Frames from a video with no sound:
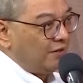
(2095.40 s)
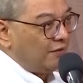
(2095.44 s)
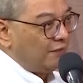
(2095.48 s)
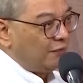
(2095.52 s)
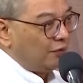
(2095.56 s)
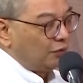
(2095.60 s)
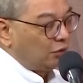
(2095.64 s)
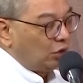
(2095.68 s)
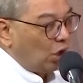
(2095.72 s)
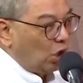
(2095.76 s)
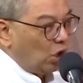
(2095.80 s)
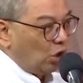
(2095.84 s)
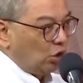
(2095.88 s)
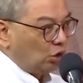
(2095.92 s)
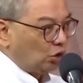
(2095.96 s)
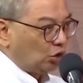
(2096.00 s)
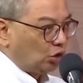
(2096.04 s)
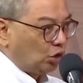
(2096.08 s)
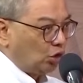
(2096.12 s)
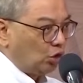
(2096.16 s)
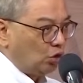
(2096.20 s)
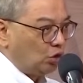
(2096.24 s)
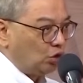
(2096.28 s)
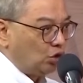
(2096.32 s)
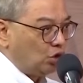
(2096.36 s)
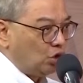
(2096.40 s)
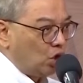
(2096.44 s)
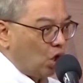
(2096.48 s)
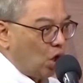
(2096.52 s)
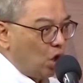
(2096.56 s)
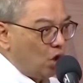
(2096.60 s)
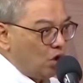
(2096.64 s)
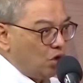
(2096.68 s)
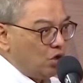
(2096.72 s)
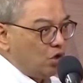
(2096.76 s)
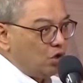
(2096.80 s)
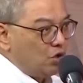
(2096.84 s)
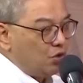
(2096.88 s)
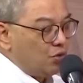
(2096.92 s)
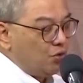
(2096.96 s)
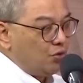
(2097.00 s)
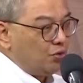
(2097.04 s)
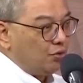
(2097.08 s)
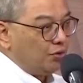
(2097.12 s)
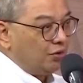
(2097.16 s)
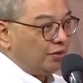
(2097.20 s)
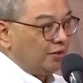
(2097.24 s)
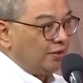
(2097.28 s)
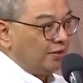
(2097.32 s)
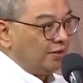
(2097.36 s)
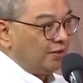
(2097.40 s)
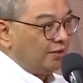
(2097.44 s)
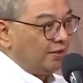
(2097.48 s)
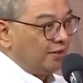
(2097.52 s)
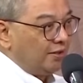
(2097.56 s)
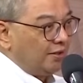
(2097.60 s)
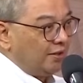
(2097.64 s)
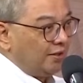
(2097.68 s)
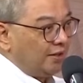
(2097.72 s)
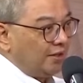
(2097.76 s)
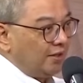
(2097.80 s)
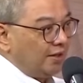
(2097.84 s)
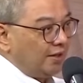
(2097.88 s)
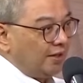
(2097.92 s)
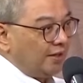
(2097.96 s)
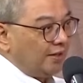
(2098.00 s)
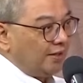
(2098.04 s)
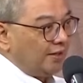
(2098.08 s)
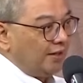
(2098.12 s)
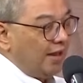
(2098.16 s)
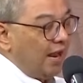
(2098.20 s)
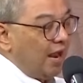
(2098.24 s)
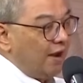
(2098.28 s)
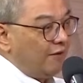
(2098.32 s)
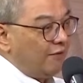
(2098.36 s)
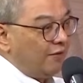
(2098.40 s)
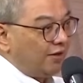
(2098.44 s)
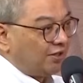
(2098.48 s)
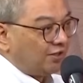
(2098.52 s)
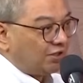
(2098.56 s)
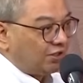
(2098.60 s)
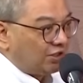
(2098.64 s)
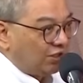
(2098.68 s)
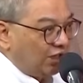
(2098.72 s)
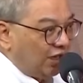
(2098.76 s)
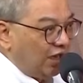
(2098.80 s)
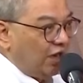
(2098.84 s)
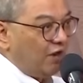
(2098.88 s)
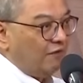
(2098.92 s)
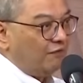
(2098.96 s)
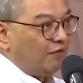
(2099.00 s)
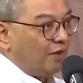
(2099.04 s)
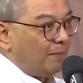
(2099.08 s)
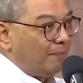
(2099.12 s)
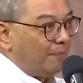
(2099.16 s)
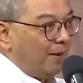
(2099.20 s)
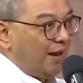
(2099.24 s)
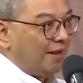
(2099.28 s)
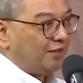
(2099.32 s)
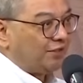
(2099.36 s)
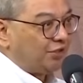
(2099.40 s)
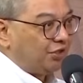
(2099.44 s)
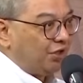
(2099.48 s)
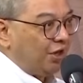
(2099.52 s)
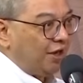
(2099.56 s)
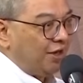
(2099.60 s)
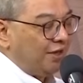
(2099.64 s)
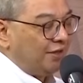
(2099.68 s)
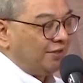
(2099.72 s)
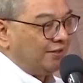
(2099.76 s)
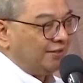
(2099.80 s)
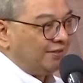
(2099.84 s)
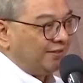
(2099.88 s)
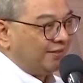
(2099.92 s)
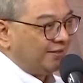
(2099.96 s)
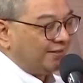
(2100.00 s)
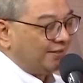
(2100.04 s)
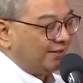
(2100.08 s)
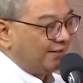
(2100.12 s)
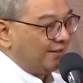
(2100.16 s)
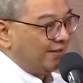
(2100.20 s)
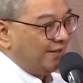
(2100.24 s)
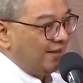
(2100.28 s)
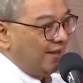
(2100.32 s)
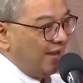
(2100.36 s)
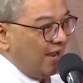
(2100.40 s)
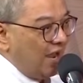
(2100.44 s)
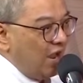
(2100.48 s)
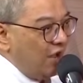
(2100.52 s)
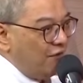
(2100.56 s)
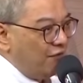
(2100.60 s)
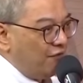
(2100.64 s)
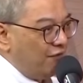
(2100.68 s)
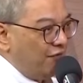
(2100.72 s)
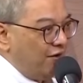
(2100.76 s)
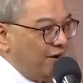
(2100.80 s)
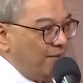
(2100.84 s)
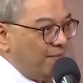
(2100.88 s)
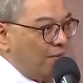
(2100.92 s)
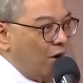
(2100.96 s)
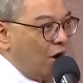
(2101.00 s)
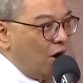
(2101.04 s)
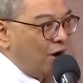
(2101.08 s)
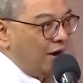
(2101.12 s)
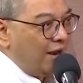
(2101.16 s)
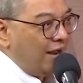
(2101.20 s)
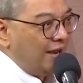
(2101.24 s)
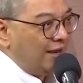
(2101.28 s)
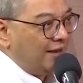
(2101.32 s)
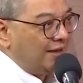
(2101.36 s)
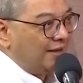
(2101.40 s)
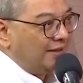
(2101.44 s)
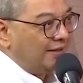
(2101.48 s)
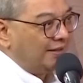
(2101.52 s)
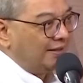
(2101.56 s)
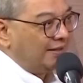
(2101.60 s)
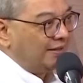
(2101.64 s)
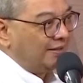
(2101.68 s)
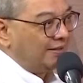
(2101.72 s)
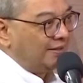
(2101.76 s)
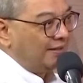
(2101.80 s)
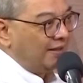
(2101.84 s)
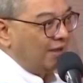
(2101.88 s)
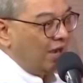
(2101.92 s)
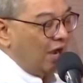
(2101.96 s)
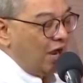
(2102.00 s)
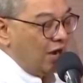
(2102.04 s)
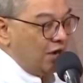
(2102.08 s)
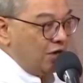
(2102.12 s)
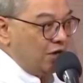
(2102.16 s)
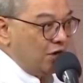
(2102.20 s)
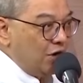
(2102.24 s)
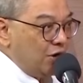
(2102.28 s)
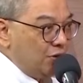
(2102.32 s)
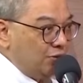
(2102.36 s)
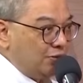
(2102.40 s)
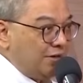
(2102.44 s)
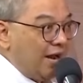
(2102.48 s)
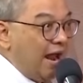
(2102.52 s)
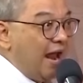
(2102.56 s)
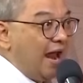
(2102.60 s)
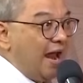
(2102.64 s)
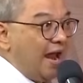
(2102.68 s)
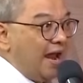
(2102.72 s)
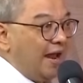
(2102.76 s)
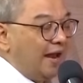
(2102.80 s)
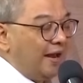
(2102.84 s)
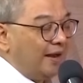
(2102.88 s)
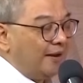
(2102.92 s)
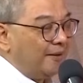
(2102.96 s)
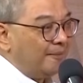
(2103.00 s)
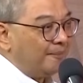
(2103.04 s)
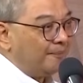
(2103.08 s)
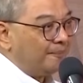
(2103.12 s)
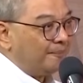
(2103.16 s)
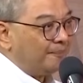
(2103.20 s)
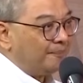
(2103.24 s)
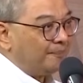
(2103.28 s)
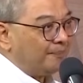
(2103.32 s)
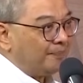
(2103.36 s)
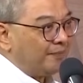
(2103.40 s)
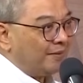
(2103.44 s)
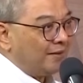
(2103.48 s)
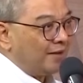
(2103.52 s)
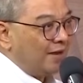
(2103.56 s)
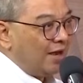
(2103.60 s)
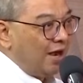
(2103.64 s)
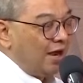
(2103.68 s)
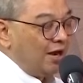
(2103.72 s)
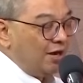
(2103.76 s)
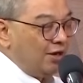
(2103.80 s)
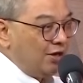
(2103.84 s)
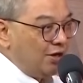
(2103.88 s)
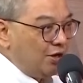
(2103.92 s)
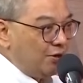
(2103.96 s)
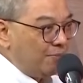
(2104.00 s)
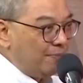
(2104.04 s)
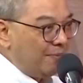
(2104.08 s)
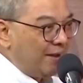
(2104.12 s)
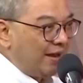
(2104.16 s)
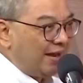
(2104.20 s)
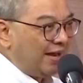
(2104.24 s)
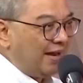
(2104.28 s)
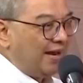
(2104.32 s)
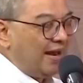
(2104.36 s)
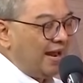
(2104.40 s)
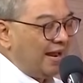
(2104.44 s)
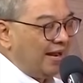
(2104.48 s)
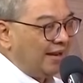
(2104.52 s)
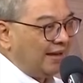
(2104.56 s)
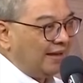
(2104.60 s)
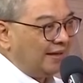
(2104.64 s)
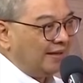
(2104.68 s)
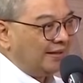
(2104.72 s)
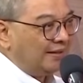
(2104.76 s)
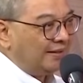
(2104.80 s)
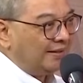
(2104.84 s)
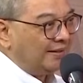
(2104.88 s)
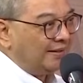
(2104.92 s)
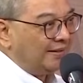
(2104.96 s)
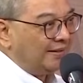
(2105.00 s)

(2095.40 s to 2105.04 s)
for those who know you, they receive the blessings every morning. A new day, a new beginning.